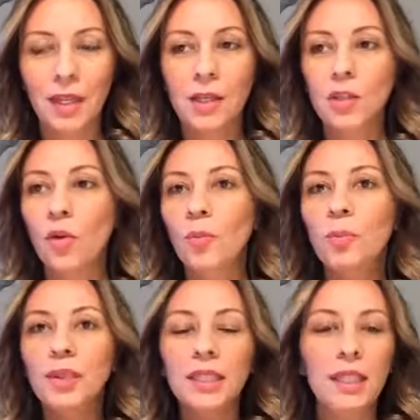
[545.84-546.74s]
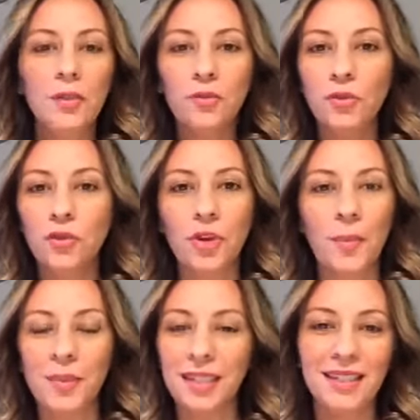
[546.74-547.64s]
So belief
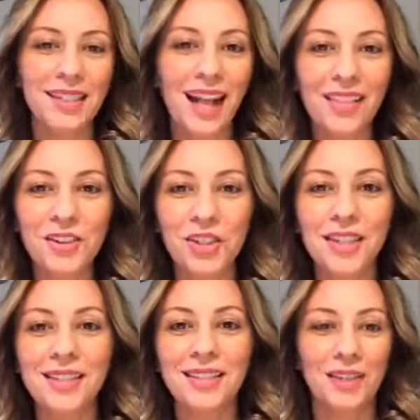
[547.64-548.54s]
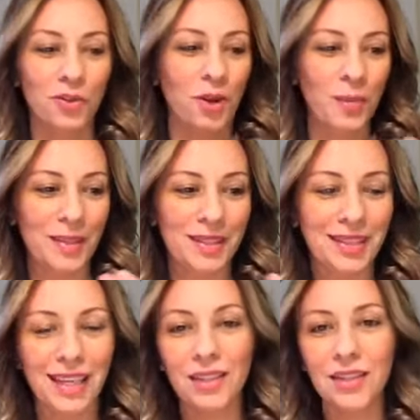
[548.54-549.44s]
trumps intelligence, it trumps
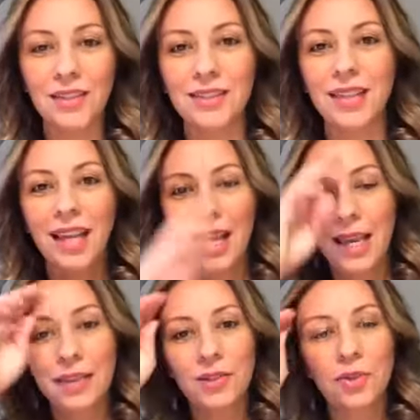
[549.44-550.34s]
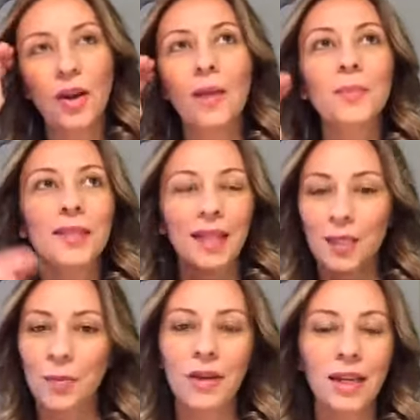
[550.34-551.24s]
skills, it trumps
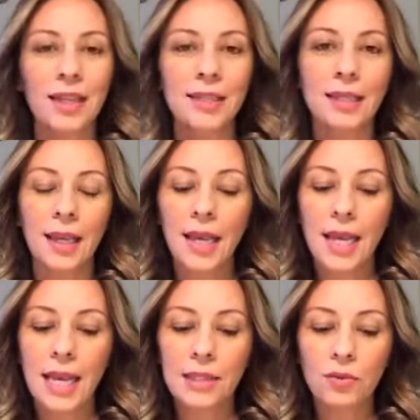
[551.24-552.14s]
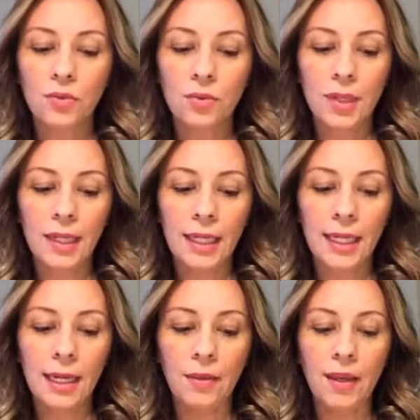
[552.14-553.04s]
experience. It's
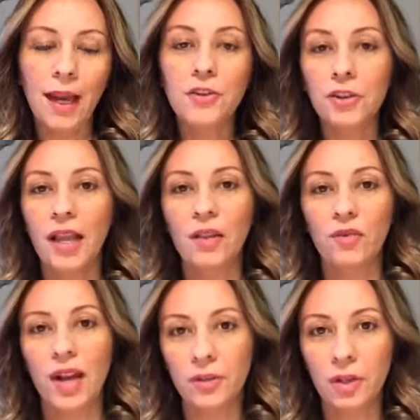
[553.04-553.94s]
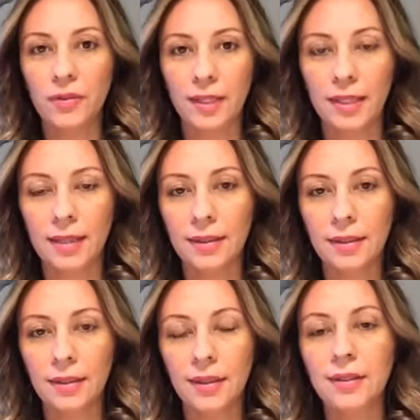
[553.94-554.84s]
really the underlying factor of
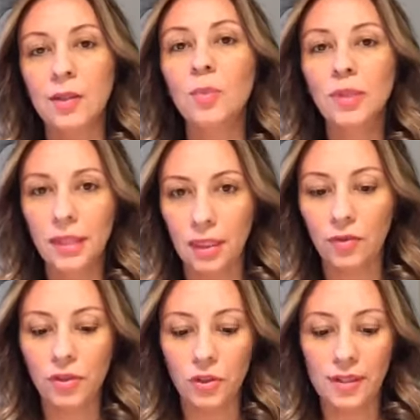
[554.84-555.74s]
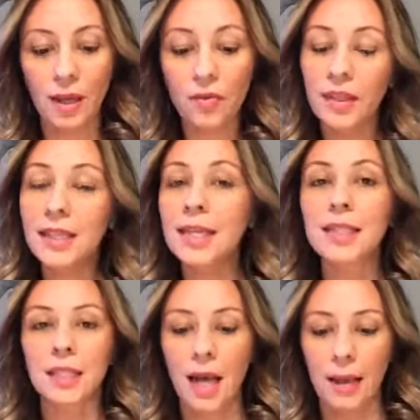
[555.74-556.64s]
success is to believe in yourself, and that
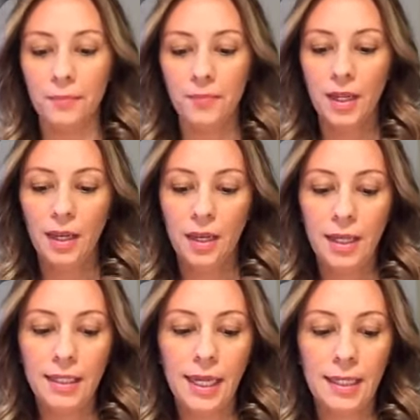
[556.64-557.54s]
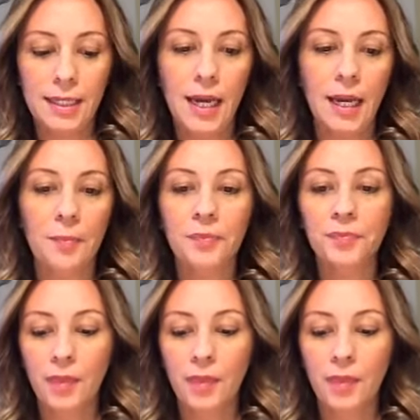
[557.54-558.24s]
takes time. It takes time.